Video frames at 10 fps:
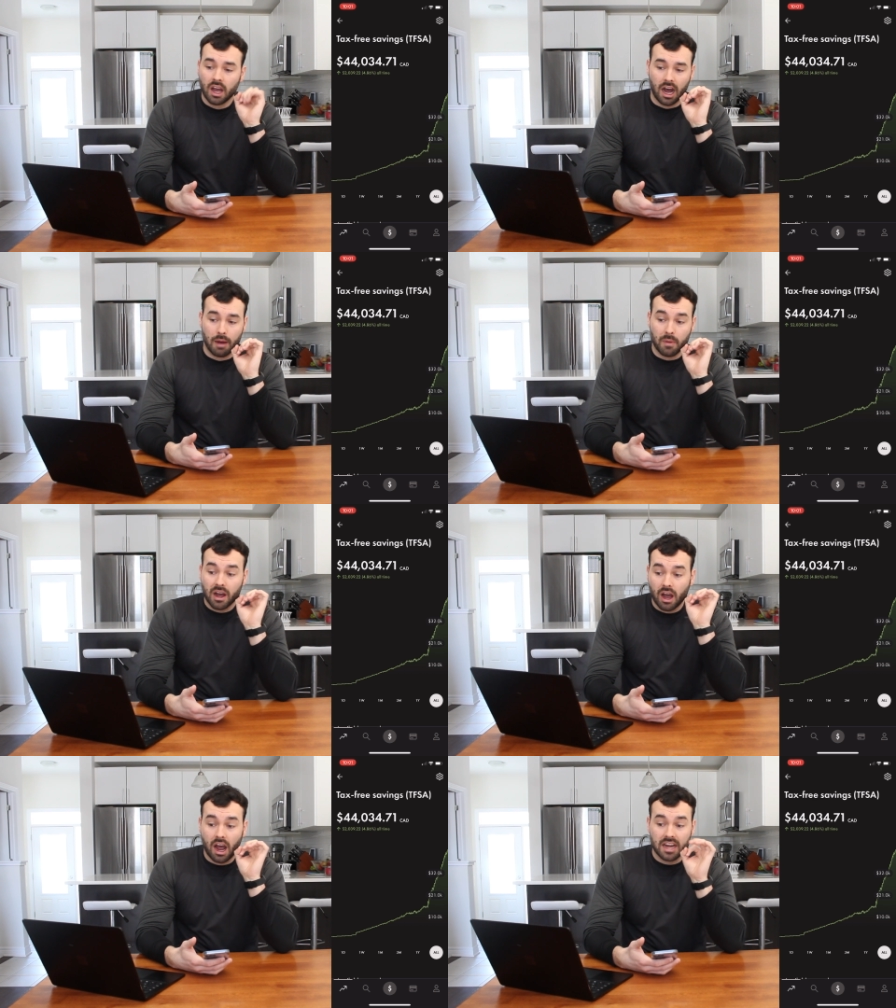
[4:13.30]

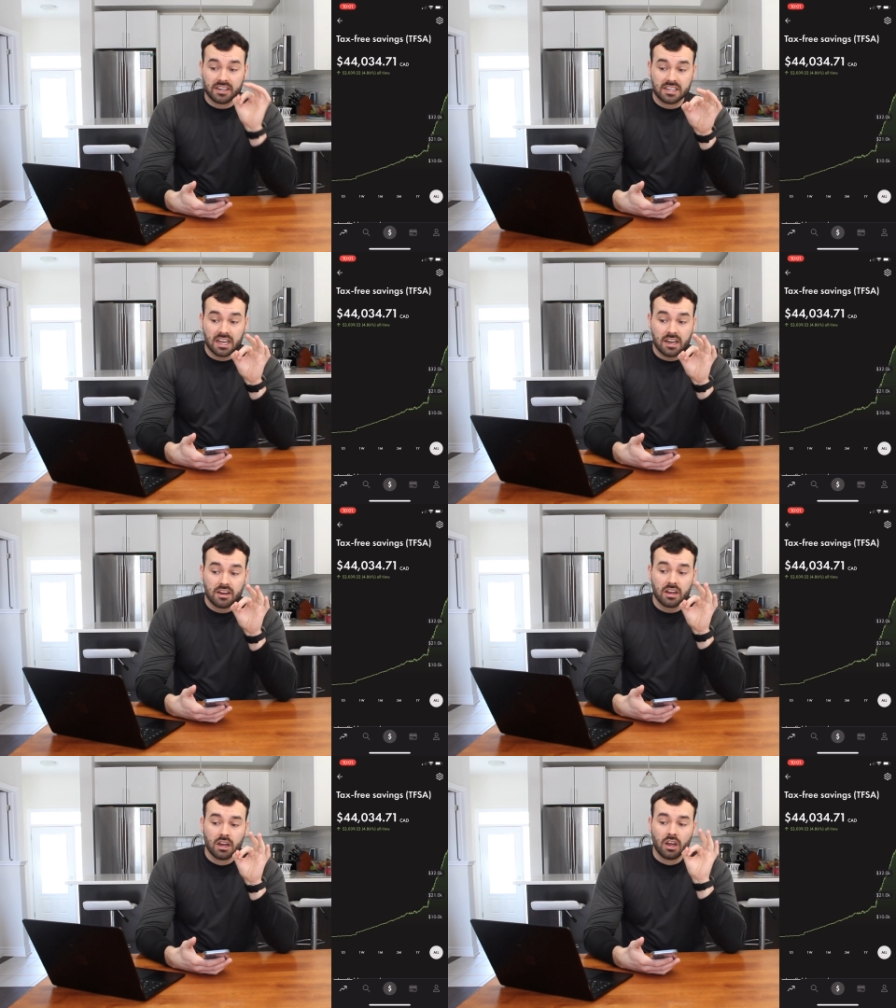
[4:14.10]
I
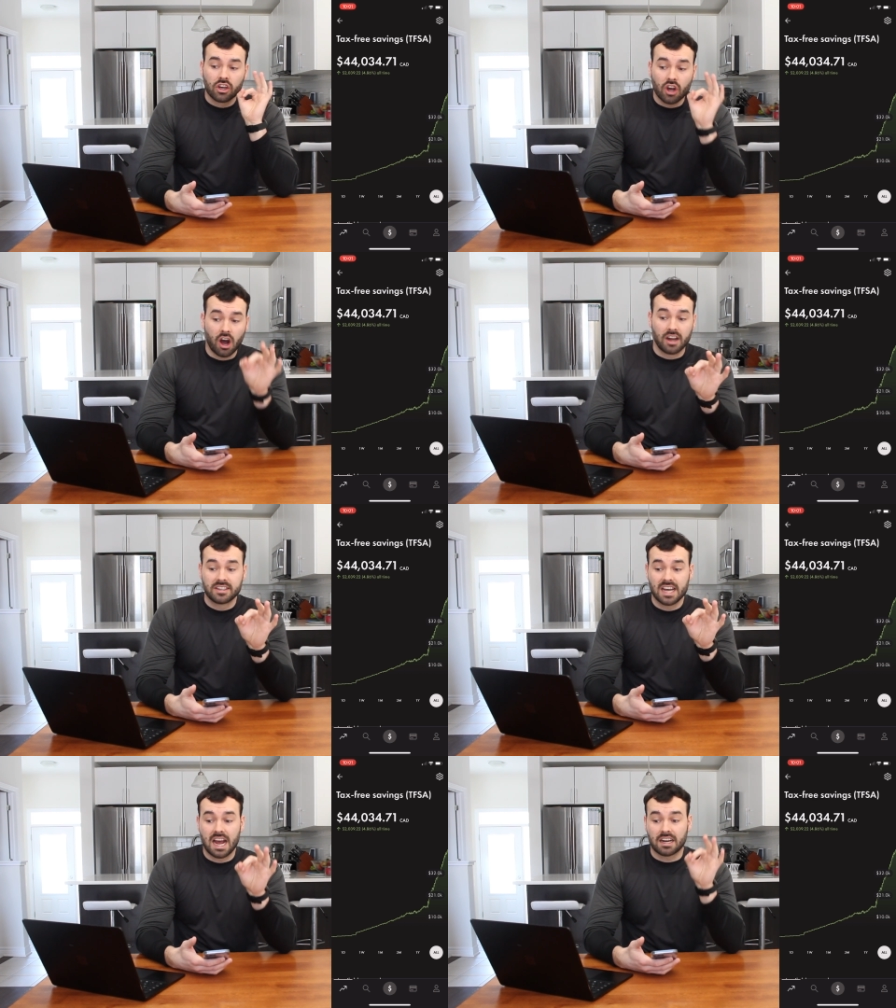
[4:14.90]
did
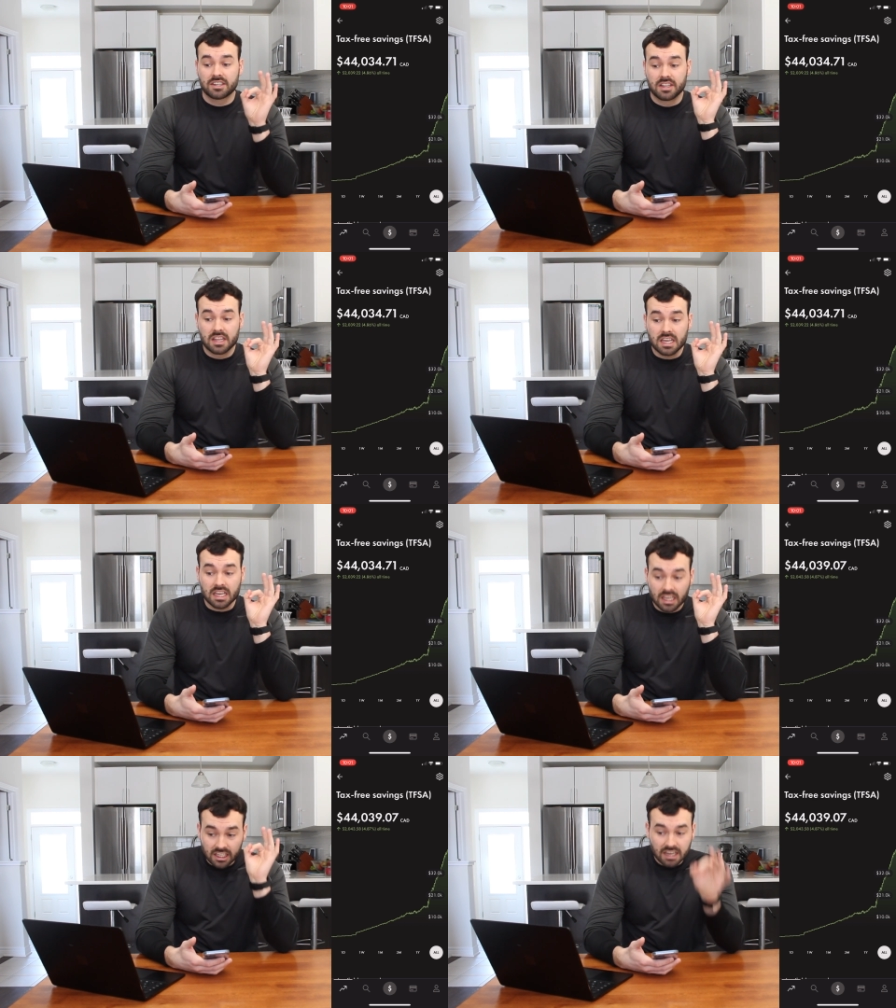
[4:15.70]
contact
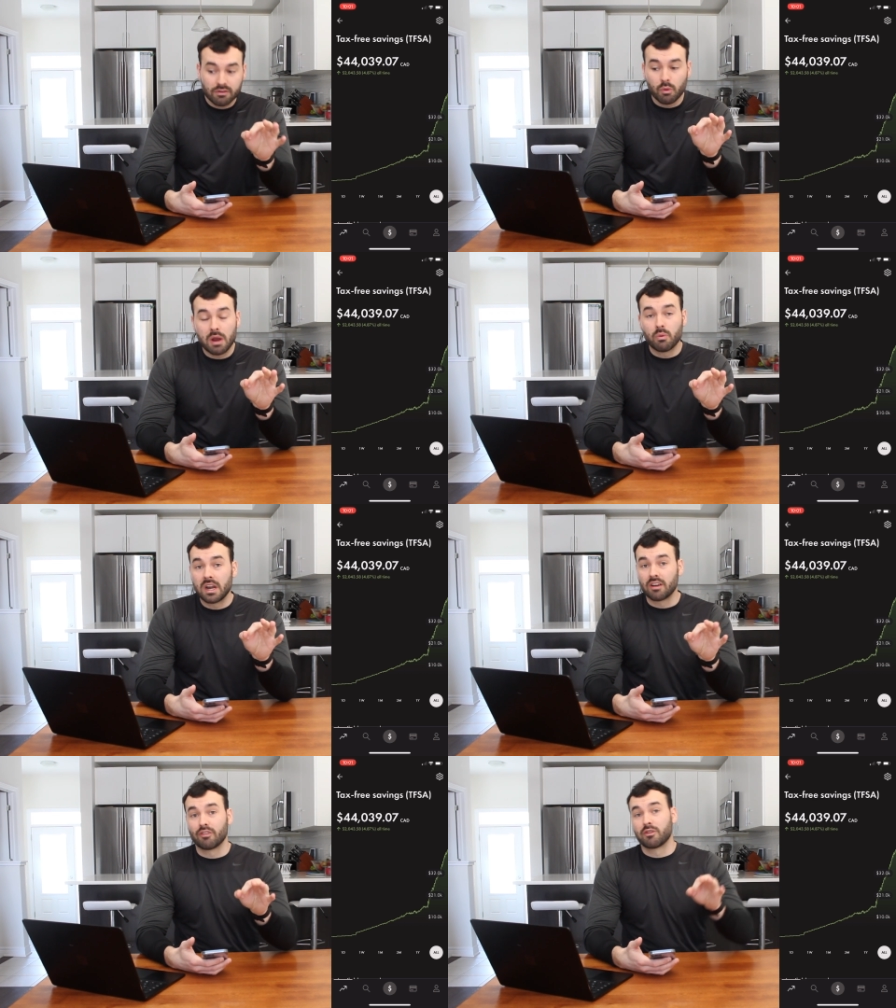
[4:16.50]
the giveaway
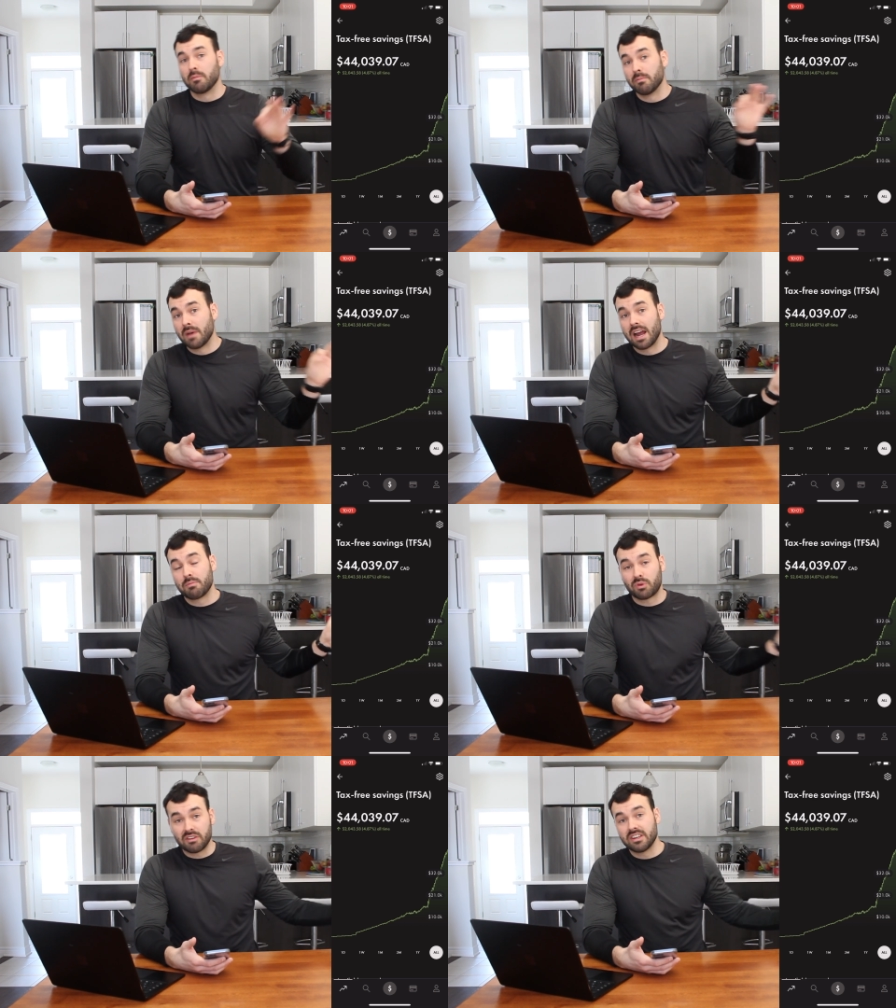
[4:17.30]
winner from my
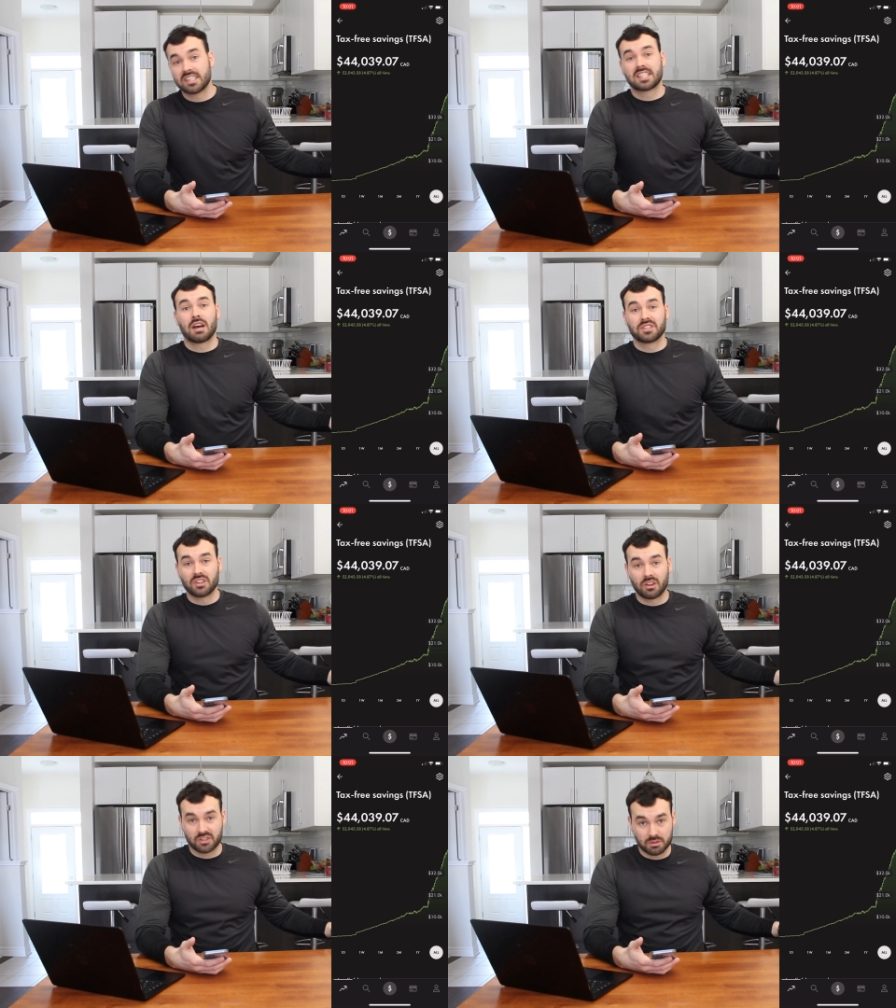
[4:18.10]
previous
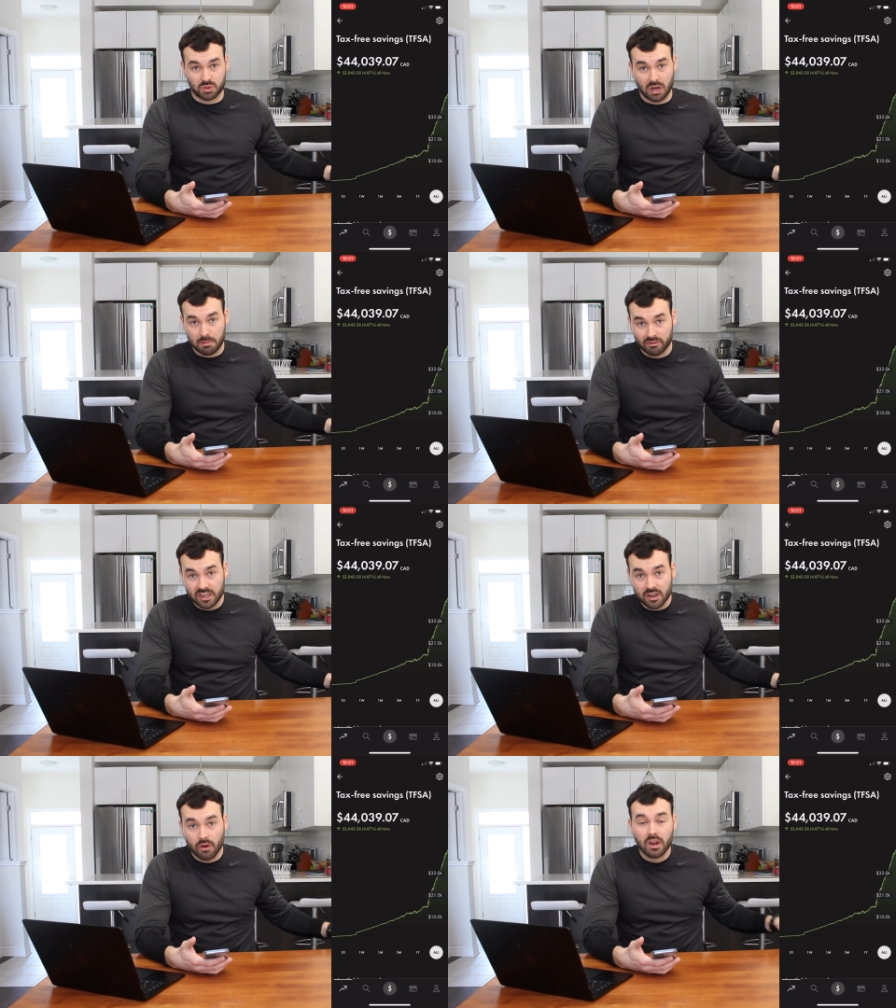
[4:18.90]
$1,000 subscriber
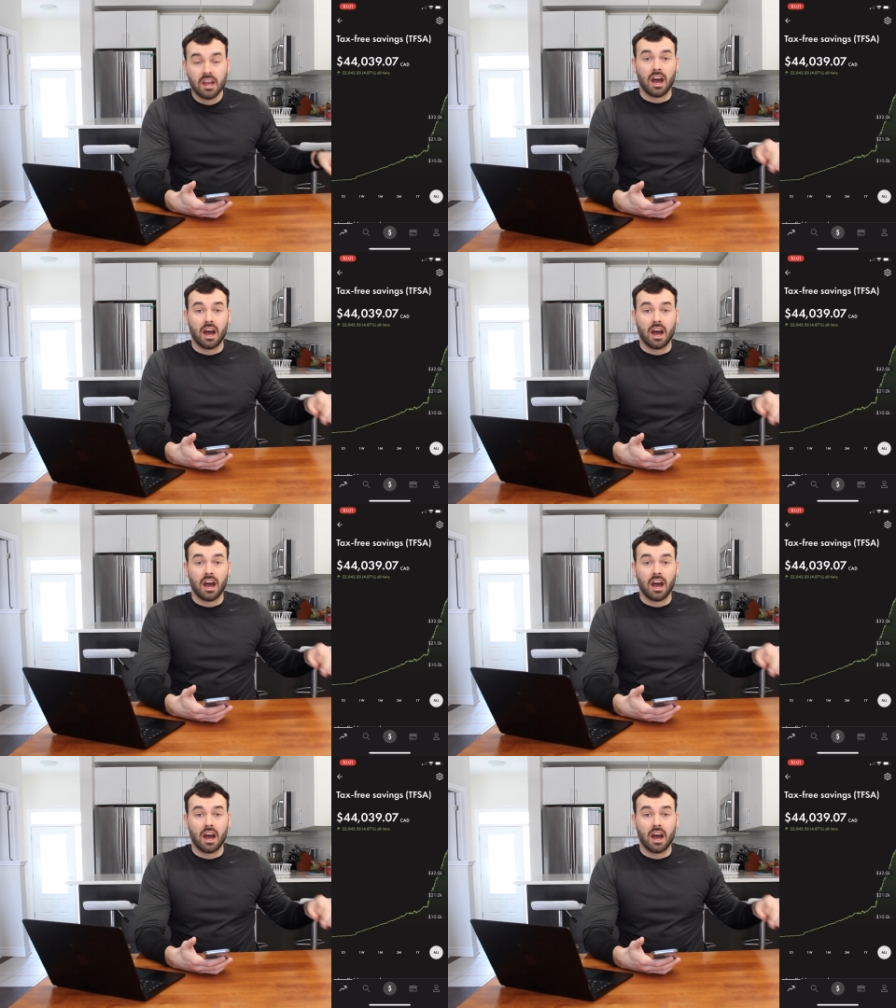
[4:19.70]
video,